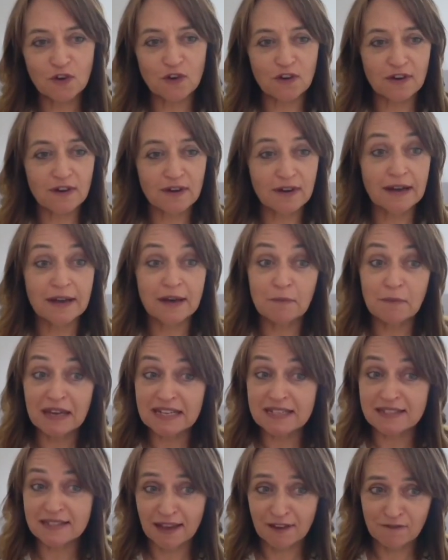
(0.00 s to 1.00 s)
got an
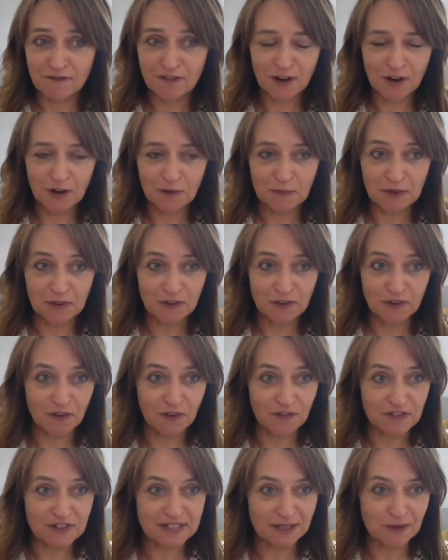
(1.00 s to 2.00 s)
amazing environment,
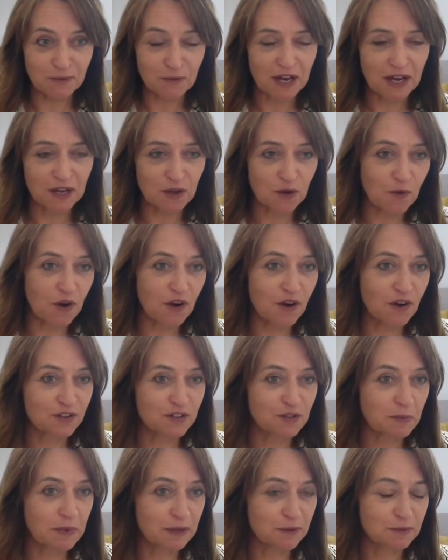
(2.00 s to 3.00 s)
obviously, where you are
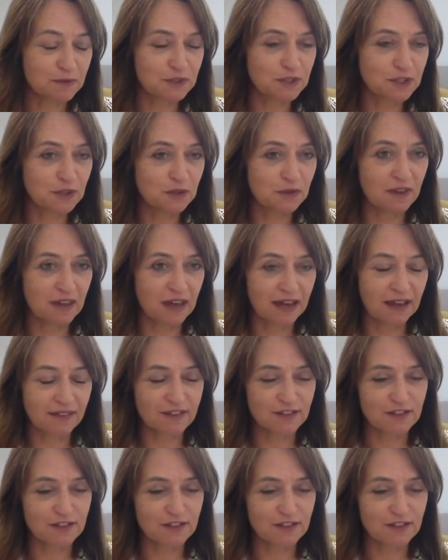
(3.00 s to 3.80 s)
to be able to do that.